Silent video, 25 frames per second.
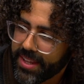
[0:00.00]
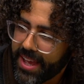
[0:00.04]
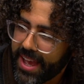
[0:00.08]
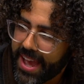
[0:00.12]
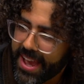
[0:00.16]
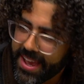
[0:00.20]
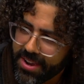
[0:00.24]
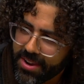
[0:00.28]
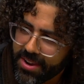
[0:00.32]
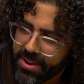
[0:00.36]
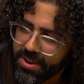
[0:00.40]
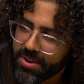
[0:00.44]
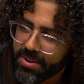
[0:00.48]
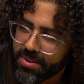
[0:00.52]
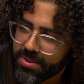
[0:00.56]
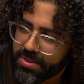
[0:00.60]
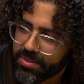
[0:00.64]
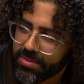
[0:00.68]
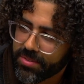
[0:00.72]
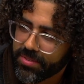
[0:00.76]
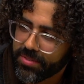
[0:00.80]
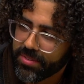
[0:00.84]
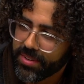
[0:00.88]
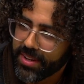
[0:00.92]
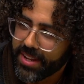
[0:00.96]
I
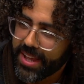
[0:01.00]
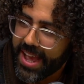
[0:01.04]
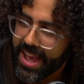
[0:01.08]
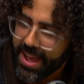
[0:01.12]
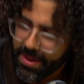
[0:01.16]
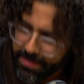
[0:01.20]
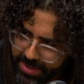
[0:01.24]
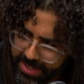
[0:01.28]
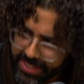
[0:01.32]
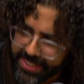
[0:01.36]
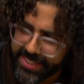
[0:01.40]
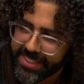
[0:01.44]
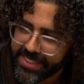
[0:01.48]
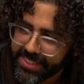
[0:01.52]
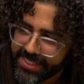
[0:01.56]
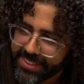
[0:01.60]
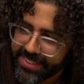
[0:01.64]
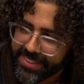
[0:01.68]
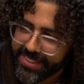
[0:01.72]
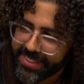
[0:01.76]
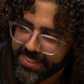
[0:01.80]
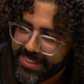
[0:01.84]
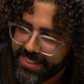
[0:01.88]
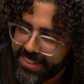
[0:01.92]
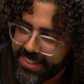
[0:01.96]
own how much
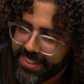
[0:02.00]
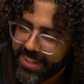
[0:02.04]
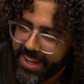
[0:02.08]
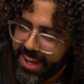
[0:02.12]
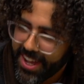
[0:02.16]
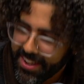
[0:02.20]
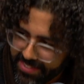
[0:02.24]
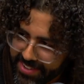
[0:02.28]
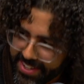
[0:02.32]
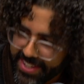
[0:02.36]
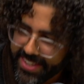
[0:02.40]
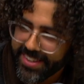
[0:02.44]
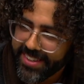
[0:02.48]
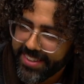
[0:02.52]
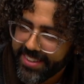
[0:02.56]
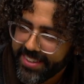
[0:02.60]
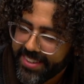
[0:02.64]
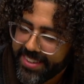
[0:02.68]
of it?